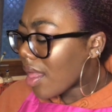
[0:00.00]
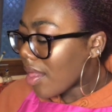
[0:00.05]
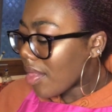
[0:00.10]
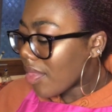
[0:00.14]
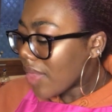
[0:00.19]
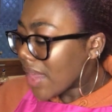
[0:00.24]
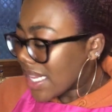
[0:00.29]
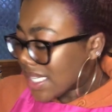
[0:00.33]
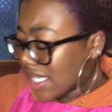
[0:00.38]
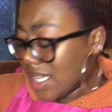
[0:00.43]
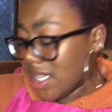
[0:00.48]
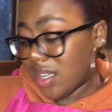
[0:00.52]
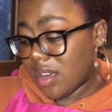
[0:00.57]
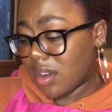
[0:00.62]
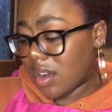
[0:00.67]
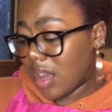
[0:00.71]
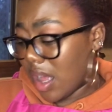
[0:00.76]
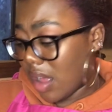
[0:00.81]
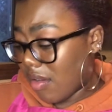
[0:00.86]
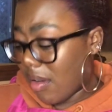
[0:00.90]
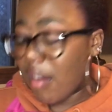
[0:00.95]
these didn't
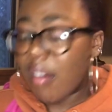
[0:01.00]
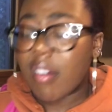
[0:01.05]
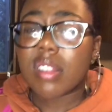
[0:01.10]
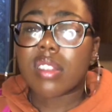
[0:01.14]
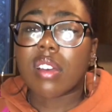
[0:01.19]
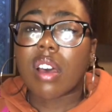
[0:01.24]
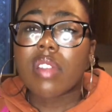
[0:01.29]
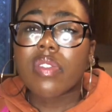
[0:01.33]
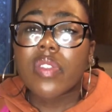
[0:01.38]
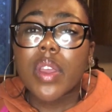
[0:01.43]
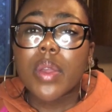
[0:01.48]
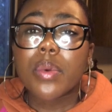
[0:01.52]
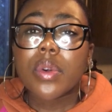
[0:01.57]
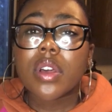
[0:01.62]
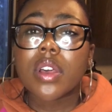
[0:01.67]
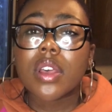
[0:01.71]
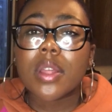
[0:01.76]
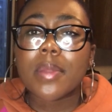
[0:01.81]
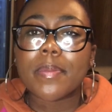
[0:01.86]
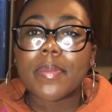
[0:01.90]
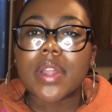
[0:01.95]
turn out how I thought they
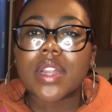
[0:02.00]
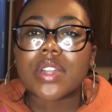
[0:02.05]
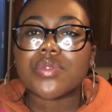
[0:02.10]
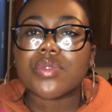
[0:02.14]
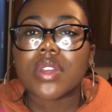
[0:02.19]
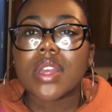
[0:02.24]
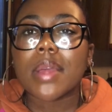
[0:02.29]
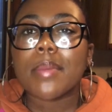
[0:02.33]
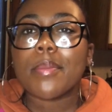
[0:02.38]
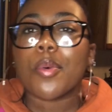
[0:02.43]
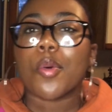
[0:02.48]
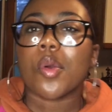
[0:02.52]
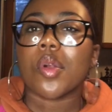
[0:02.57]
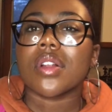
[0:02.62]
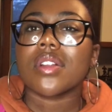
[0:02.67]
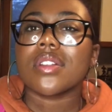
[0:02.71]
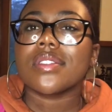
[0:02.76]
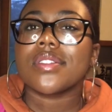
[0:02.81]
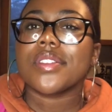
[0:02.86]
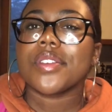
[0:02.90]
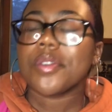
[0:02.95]
would, but it's really
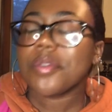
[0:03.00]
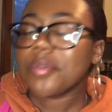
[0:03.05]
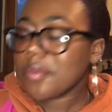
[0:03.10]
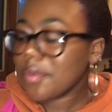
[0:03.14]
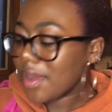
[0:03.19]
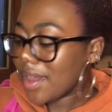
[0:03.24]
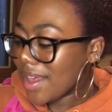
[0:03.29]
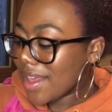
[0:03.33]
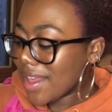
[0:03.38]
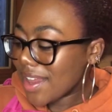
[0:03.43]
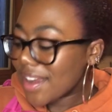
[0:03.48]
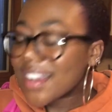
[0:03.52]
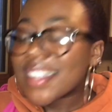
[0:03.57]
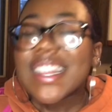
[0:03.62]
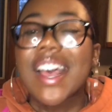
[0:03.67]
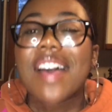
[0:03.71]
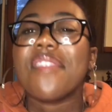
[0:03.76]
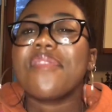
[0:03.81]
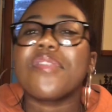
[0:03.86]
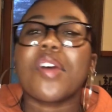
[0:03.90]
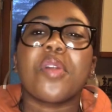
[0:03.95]
important to just
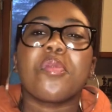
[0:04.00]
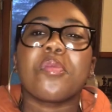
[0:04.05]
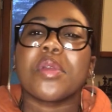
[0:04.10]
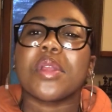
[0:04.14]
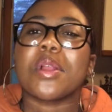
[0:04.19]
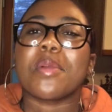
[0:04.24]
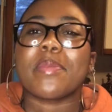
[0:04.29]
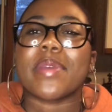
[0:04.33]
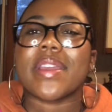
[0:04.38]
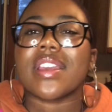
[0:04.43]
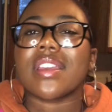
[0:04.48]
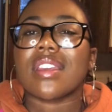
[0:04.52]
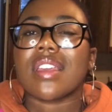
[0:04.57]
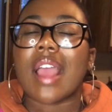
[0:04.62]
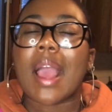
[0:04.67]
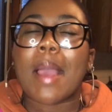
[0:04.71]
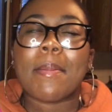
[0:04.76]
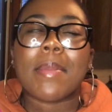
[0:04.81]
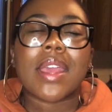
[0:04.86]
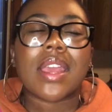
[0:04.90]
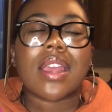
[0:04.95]
have fun when you're baking.
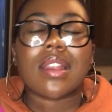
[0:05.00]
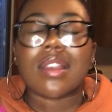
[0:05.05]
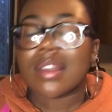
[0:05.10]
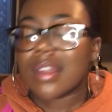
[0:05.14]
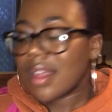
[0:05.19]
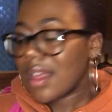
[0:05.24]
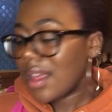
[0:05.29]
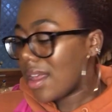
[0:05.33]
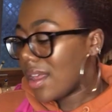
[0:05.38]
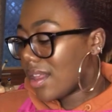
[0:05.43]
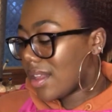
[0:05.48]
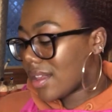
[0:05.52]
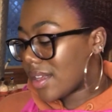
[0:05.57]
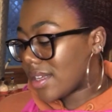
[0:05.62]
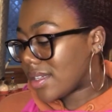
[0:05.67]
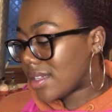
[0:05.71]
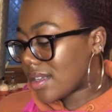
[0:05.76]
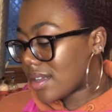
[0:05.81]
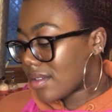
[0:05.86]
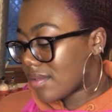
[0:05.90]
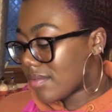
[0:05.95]
I mean,
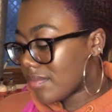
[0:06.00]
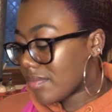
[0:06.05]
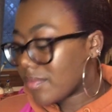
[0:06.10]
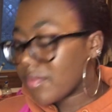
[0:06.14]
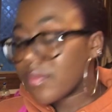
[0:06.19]
listen.